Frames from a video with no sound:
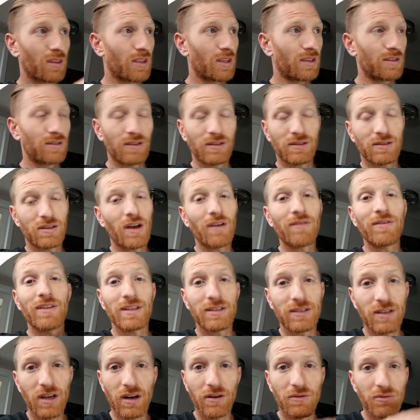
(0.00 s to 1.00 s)
is the stuff
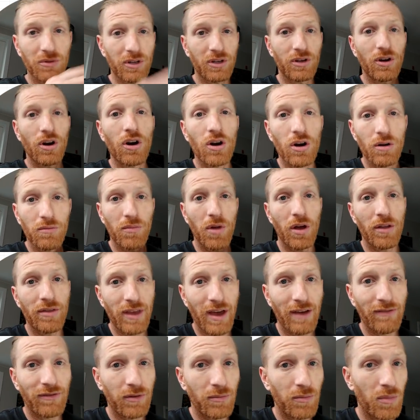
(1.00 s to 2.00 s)
that's going to recur month
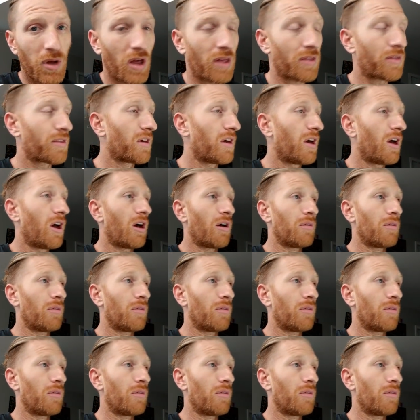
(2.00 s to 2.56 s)
after month,